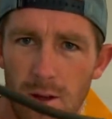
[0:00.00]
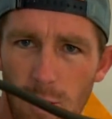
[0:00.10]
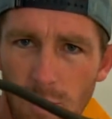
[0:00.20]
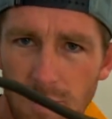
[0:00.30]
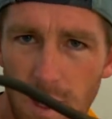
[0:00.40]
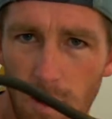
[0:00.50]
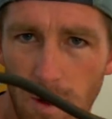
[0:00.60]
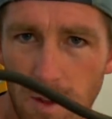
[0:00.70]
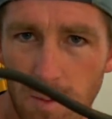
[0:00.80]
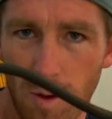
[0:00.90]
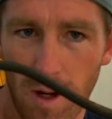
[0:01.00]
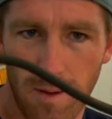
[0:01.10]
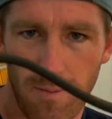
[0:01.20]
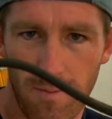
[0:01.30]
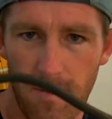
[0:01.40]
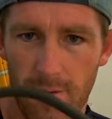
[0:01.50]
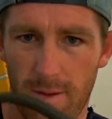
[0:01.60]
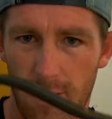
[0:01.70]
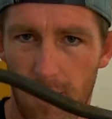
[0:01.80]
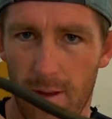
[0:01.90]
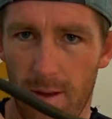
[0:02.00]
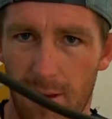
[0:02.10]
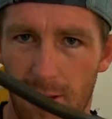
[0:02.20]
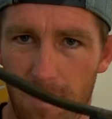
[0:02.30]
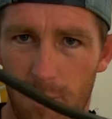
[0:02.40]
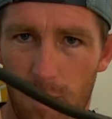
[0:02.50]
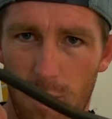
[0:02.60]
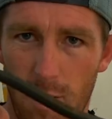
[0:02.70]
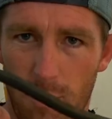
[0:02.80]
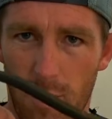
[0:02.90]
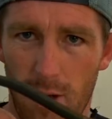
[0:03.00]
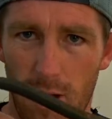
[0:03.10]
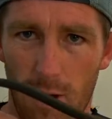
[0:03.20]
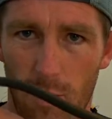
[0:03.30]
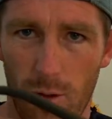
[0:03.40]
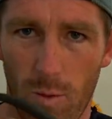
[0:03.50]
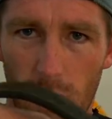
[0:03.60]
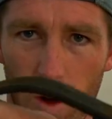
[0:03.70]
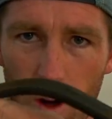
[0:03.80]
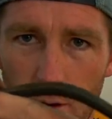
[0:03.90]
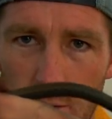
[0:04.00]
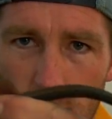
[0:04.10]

Old tail wheel spring. My brother put only one on.